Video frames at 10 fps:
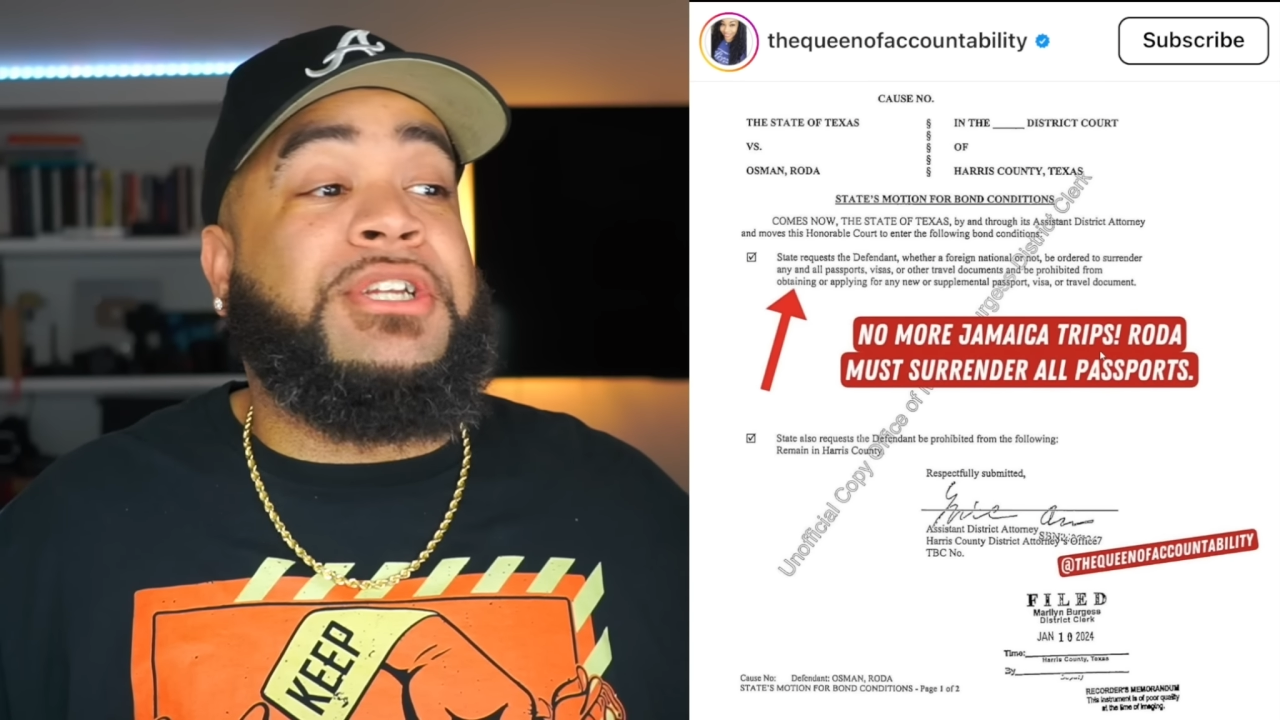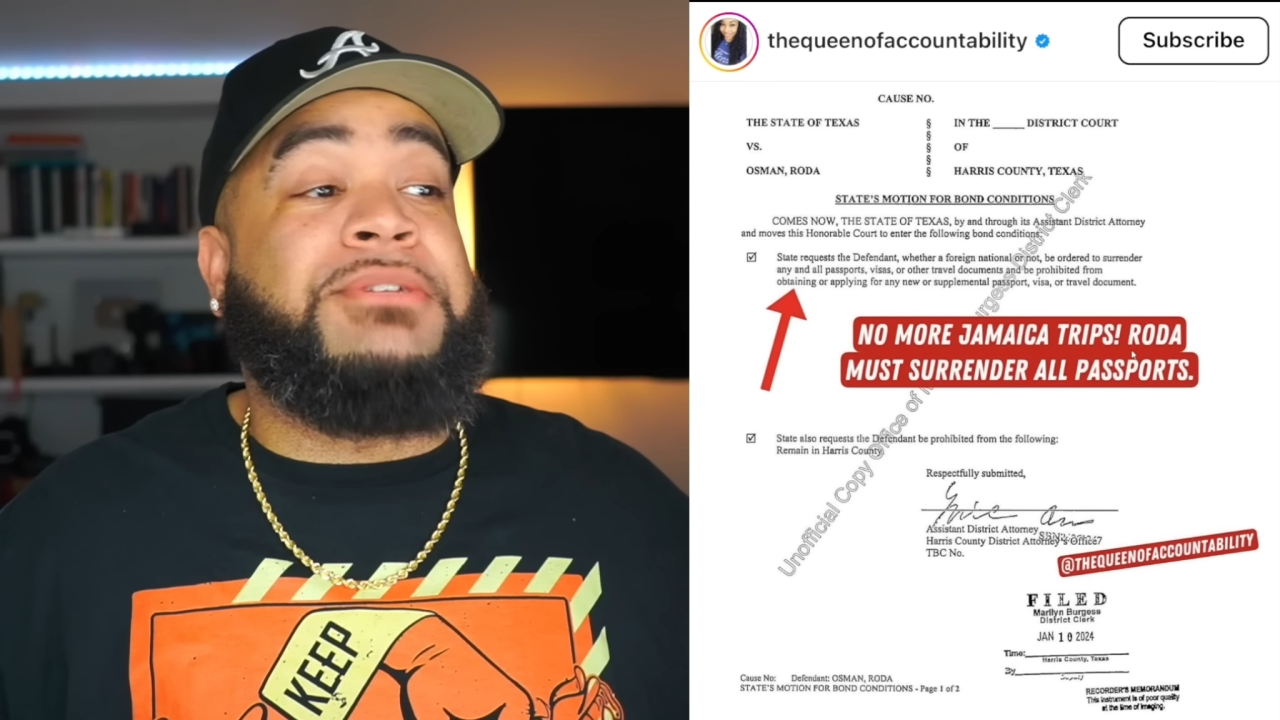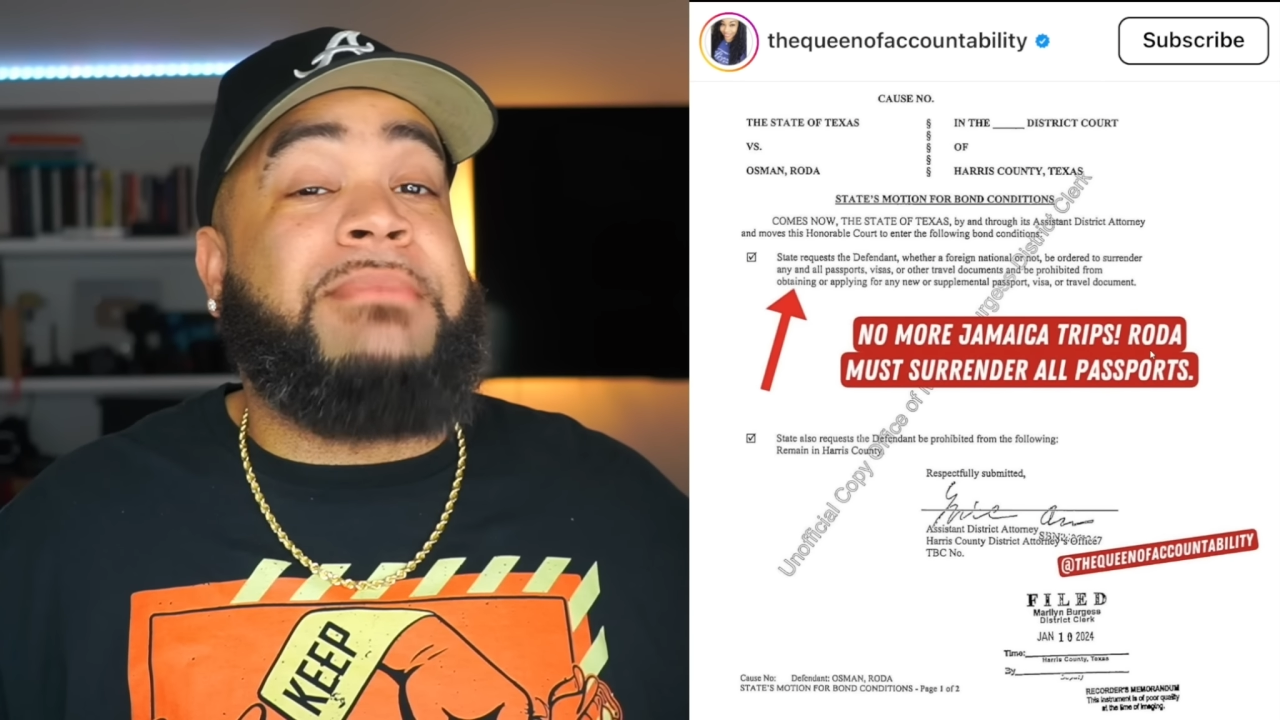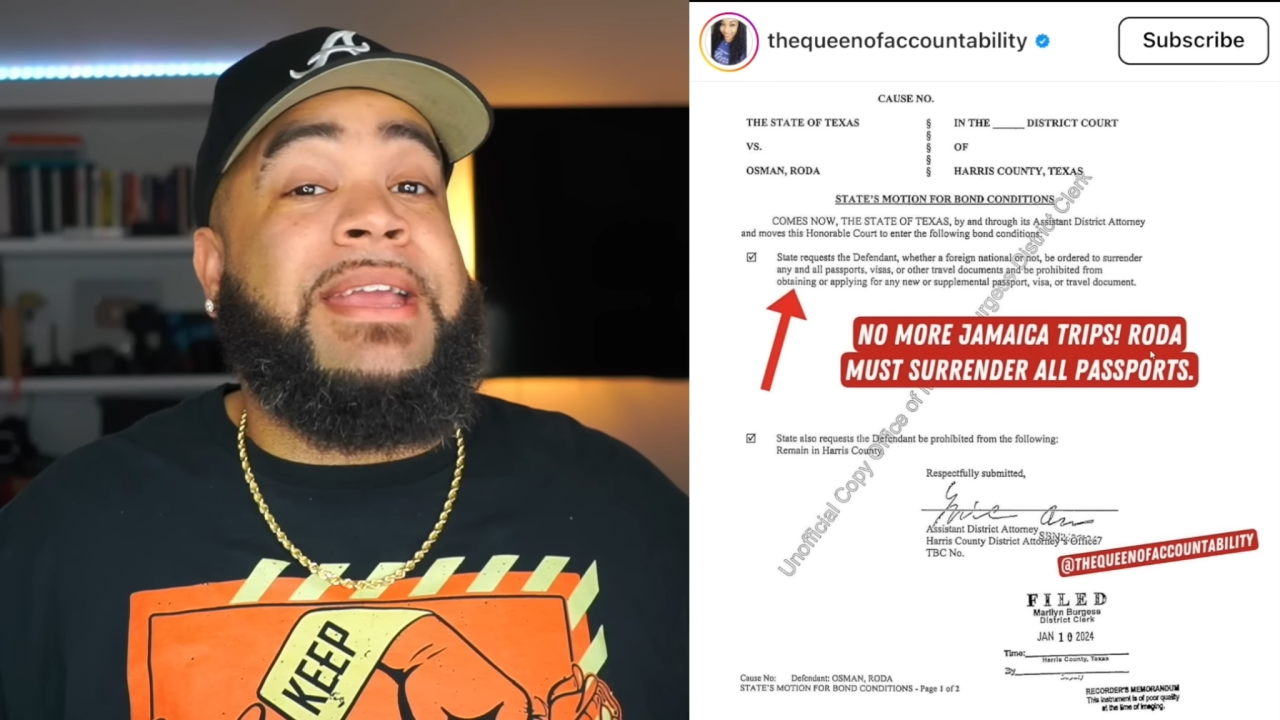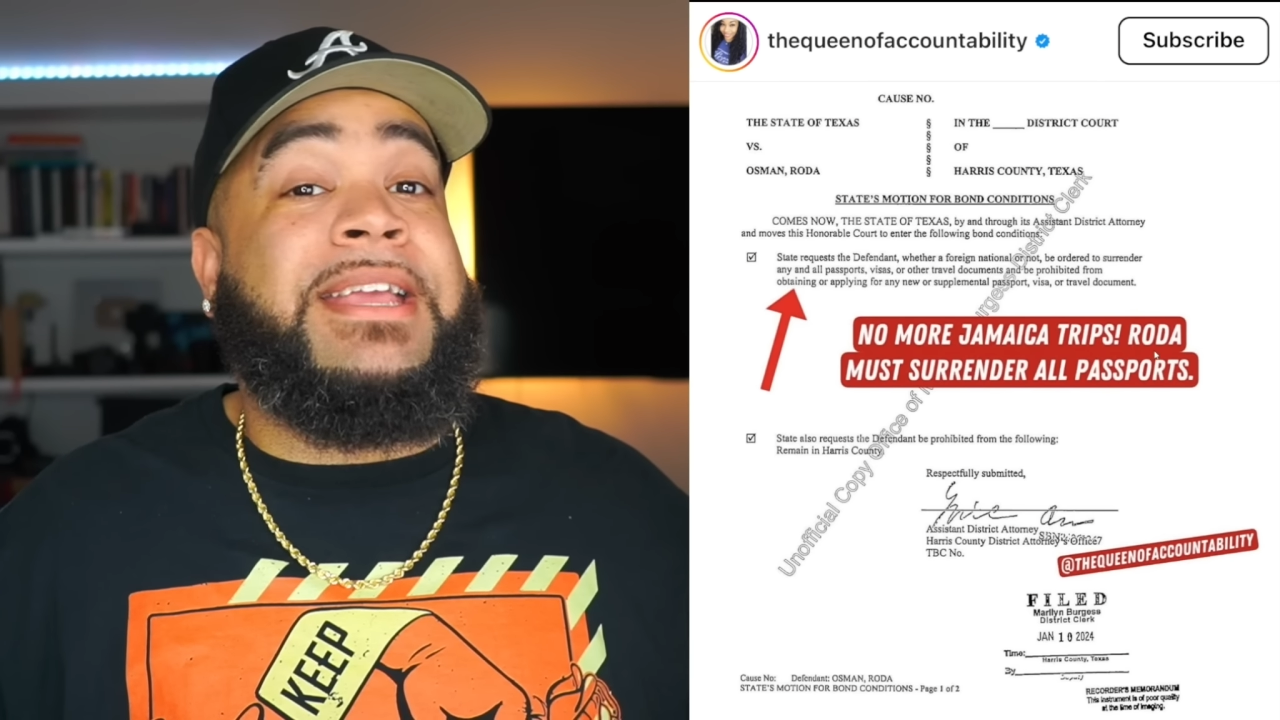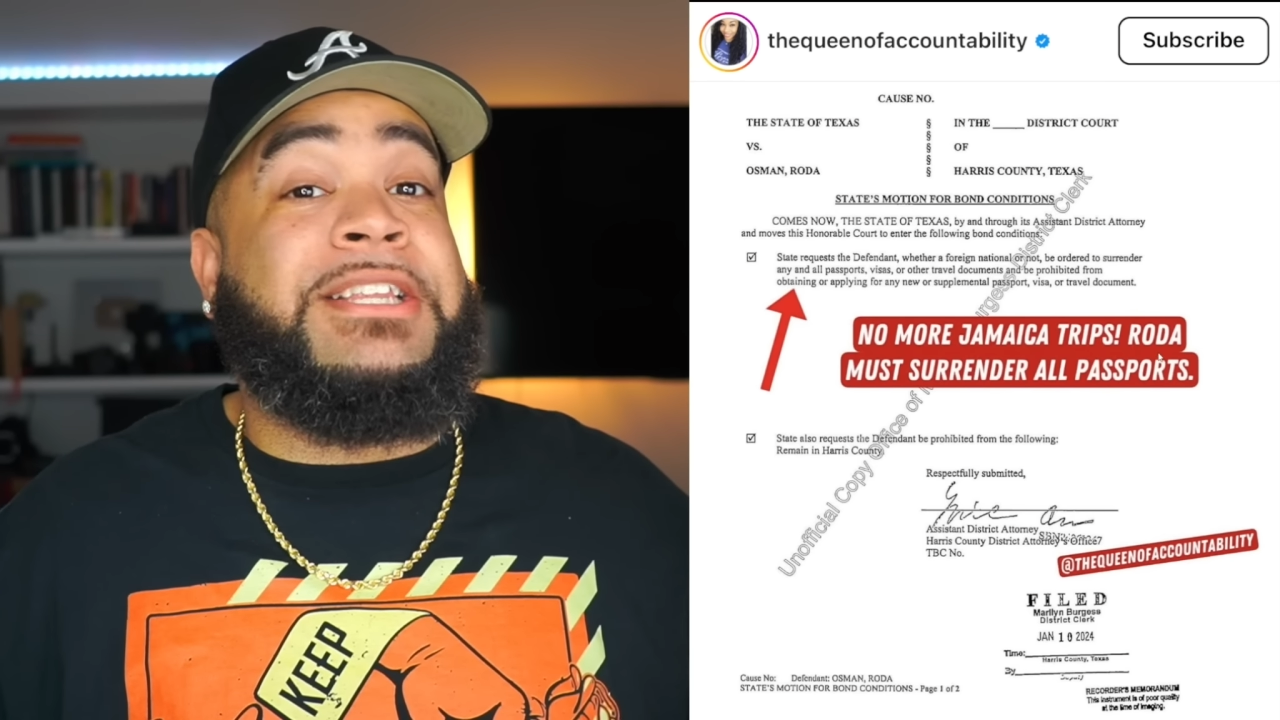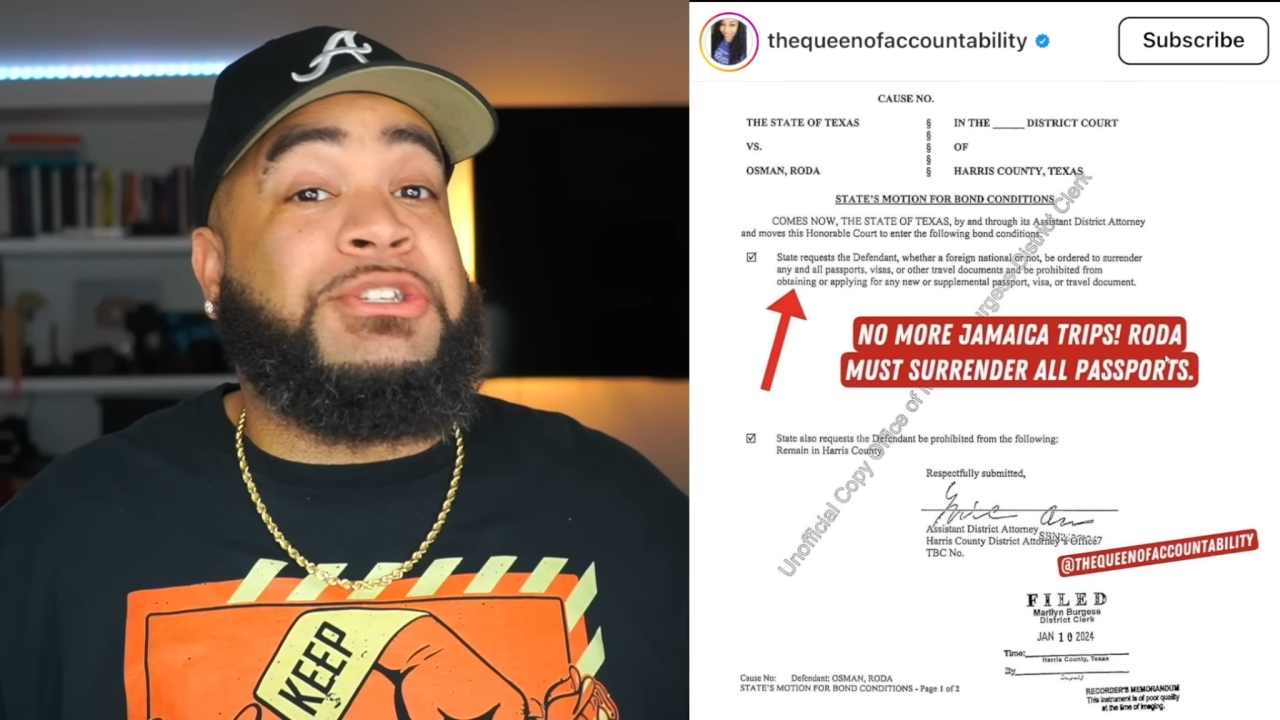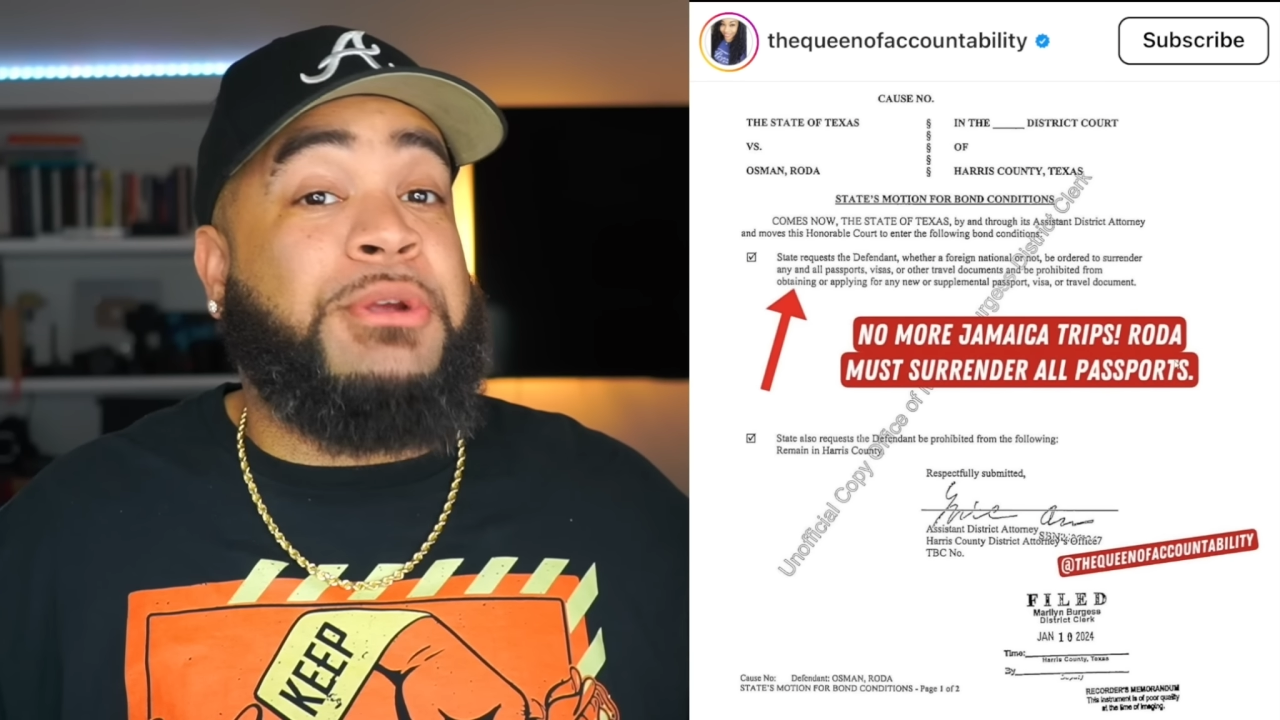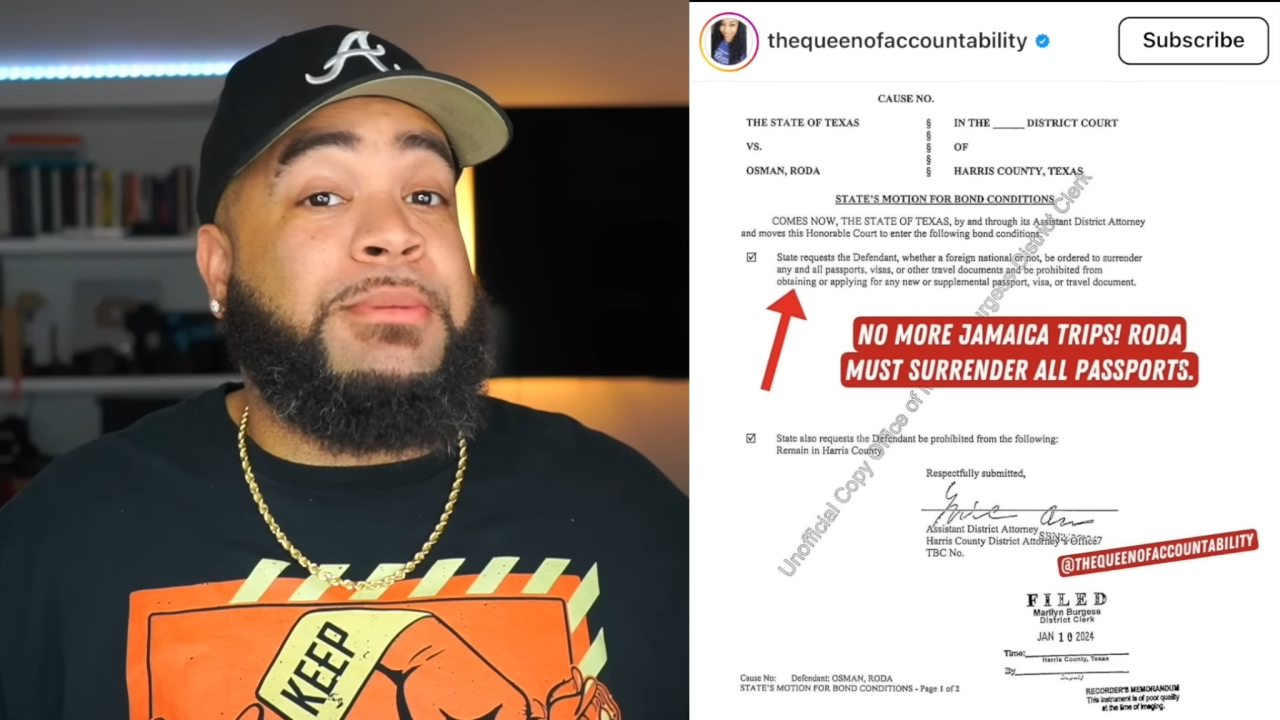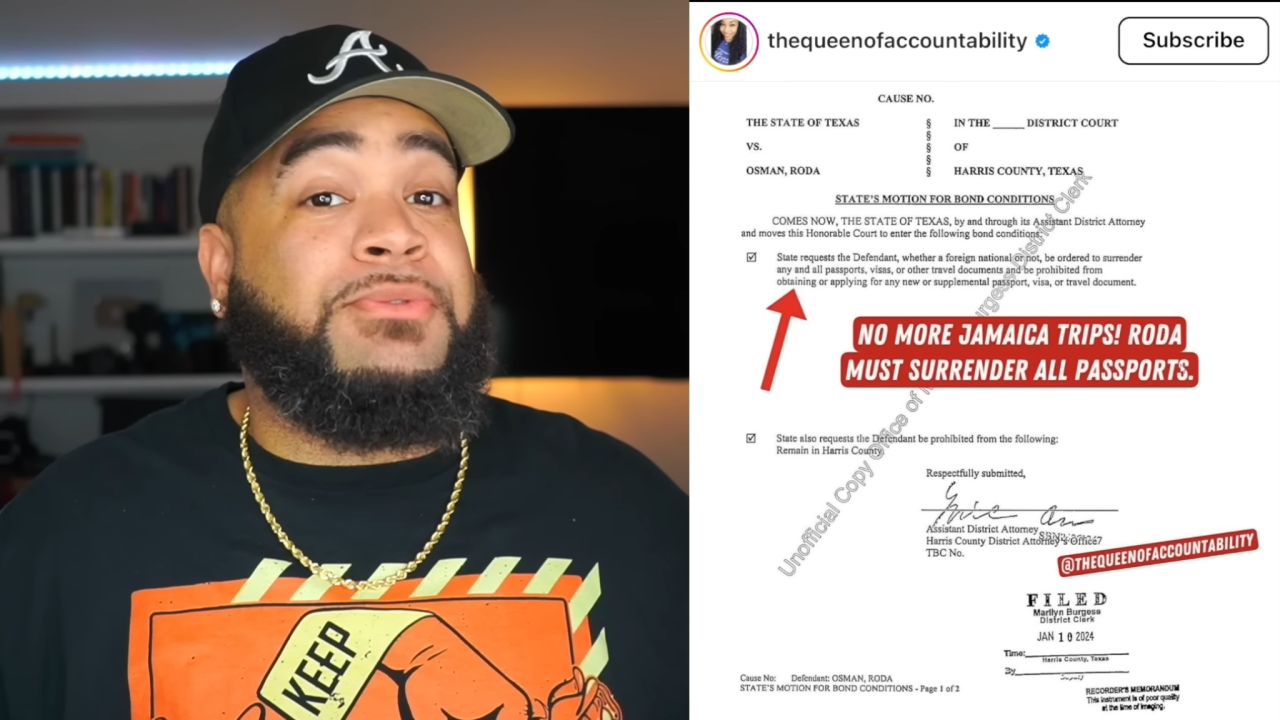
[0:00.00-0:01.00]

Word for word: Jamaican trips